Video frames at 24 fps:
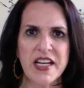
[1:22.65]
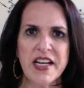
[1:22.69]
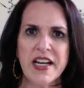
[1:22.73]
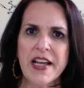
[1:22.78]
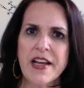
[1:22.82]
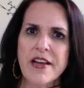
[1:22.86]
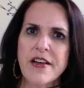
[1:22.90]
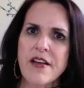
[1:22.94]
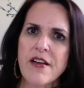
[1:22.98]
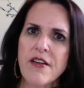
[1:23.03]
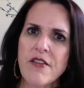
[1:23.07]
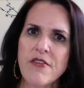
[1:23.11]
And
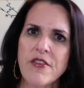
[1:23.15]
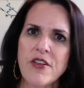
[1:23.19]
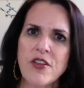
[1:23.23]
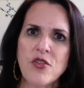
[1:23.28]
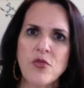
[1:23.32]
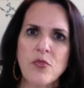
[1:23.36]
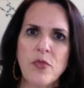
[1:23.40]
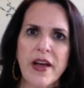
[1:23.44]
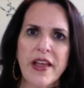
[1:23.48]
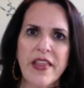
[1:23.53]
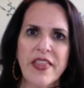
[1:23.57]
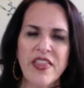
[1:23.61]
I know that
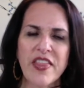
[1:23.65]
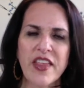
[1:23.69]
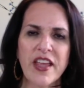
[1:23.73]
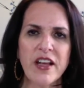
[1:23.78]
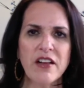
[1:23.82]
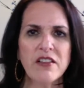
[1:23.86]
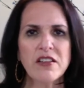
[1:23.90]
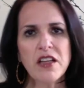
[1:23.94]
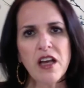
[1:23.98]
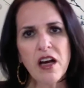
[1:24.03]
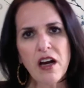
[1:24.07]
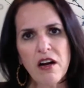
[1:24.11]
you might
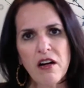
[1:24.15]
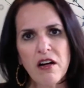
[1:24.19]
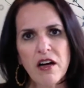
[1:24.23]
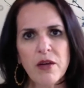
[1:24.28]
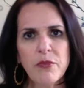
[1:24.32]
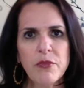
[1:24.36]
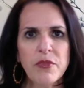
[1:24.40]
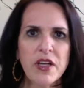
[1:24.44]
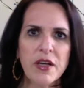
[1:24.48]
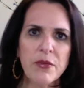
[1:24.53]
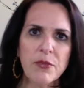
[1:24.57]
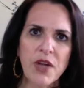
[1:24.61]
think, no,
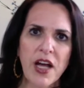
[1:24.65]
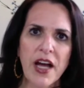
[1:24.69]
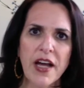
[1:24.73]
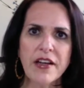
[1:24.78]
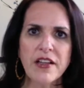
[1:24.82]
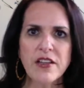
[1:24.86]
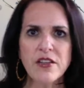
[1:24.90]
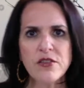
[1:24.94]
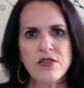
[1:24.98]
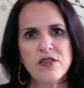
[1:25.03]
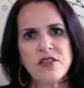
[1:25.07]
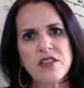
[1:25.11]
I'm, I'm
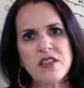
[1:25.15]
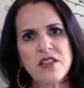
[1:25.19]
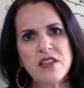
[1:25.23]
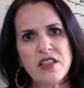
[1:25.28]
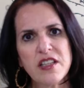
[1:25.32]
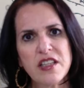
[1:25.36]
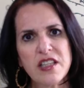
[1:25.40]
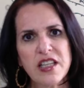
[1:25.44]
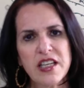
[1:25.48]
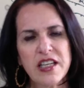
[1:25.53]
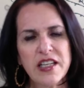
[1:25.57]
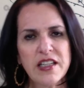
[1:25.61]
kind of used to
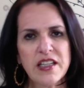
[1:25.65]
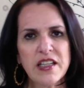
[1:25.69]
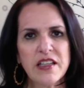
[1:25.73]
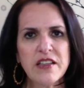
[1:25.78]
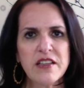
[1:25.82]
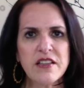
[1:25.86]
the thing,